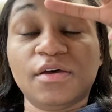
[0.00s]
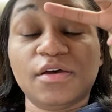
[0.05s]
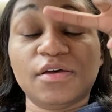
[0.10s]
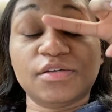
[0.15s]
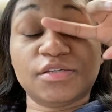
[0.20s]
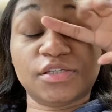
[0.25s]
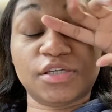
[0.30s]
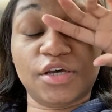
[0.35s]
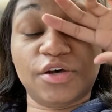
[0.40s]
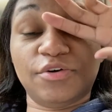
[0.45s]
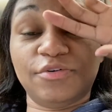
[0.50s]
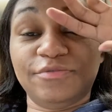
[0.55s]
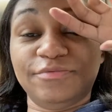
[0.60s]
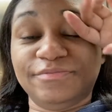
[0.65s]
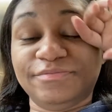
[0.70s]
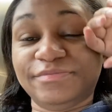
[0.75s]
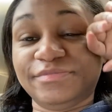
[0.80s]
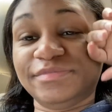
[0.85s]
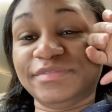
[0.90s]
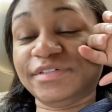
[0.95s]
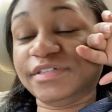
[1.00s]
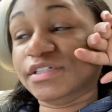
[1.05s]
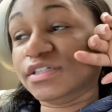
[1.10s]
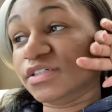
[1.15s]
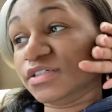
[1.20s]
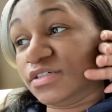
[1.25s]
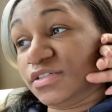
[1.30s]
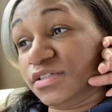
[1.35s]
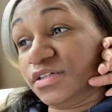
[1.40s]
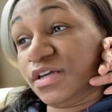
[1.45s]
so,
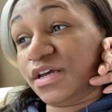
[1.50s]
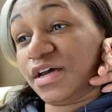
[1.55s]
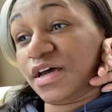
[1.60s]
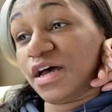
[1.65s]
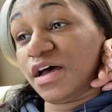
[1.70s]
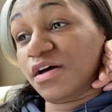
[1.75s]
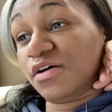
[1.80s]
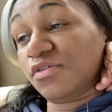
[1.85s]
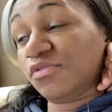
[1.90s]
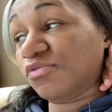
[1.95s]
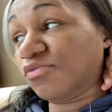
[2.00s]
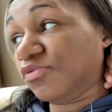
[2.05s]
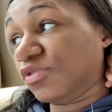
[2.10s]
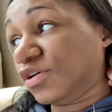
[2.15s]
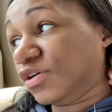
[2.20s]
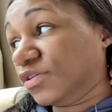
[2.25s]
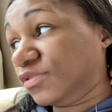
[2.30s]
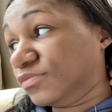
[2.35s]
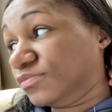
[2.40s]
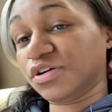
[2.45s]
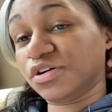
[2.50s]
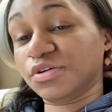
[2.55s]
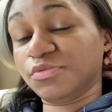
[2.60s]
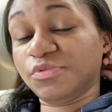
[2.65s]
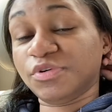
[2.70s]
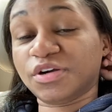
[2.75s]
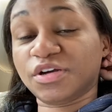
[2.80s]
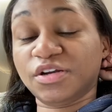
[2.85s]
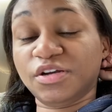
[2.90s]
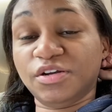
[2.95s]
yeah, well,
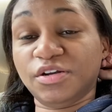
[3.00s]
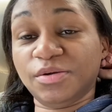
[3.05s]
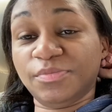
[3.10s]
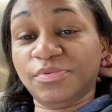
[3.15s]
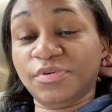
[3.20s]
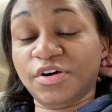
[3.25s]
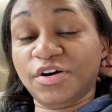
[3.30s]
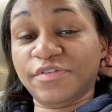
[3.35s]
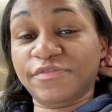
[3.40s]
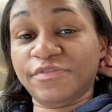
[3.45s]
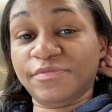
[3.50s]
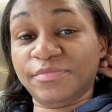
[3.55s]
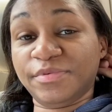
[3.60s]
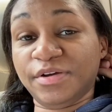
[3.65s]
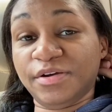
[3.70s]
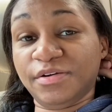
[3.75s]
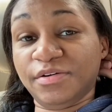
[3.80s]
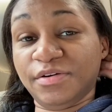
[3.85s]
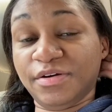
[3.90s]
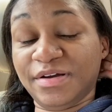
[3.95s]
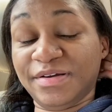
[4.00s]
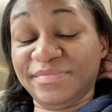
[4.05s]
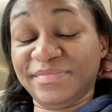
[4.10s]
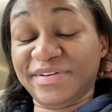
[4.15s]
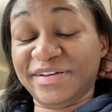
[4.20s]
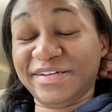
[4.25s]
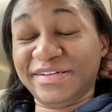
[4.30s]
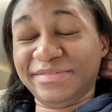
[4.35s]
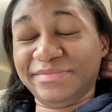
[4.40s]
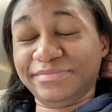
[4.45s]
we're gonna depart from here. I
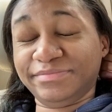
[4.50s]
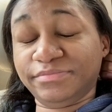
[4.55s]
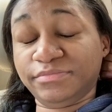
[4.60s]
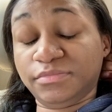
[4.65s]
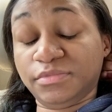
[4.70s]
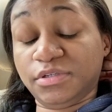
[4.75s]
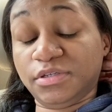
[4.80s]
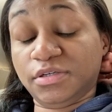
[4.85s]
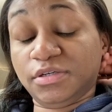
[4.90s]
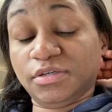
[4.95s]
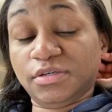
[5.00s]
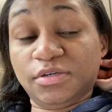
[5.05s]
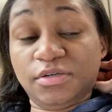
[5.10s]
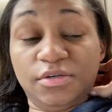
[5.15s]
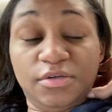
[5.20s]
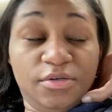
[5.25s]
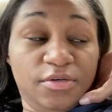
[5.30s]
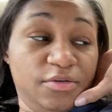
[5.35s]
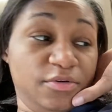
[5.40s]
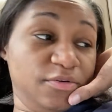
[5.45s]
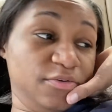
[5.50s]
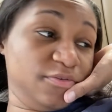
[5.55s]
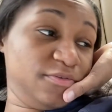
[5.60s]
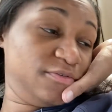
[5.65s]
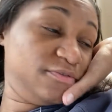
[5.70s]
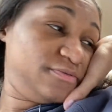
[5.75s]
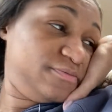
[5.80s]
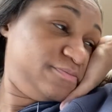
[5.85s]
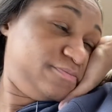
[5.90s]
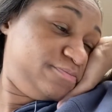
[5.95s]
might.
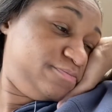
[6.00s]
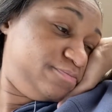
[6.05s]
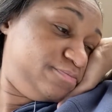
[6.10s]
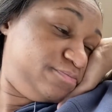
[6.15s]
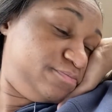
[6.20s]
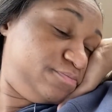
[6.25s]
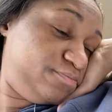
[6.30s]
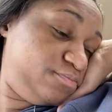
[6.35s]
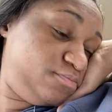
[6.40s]
My